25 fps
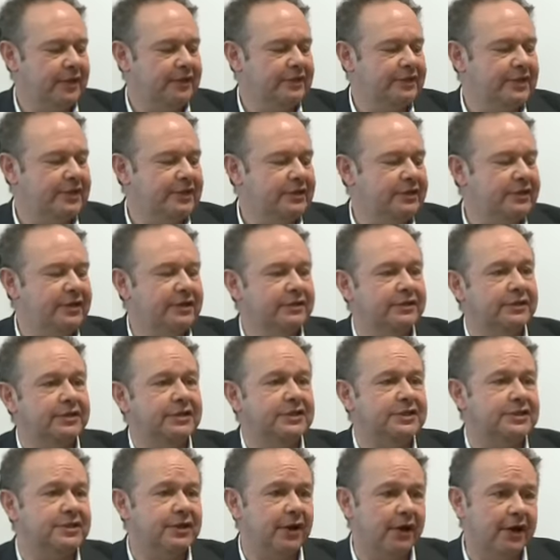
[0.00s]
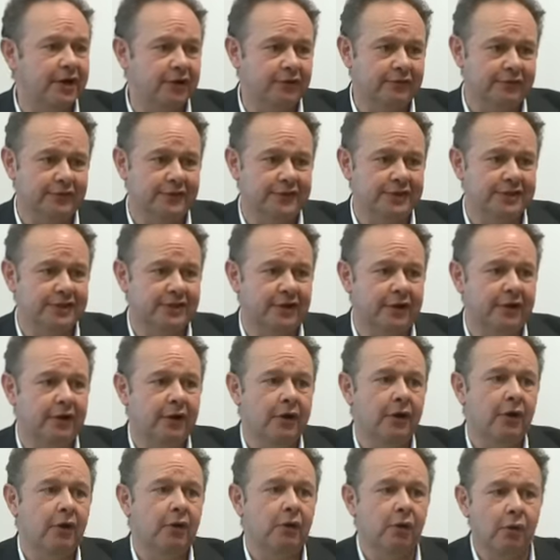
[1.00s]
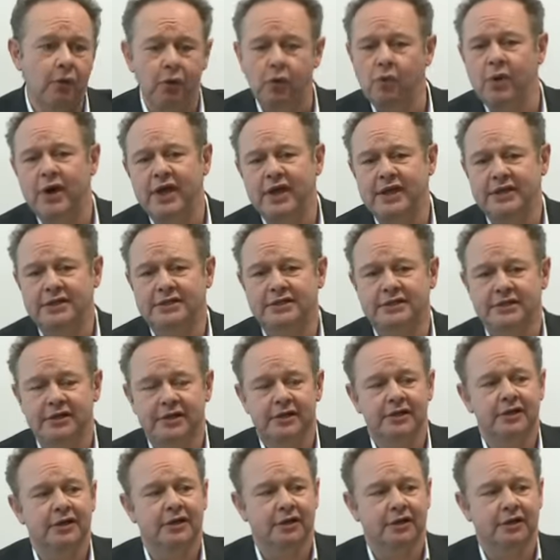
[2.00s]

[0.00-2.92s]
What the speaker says: the designer of the design, always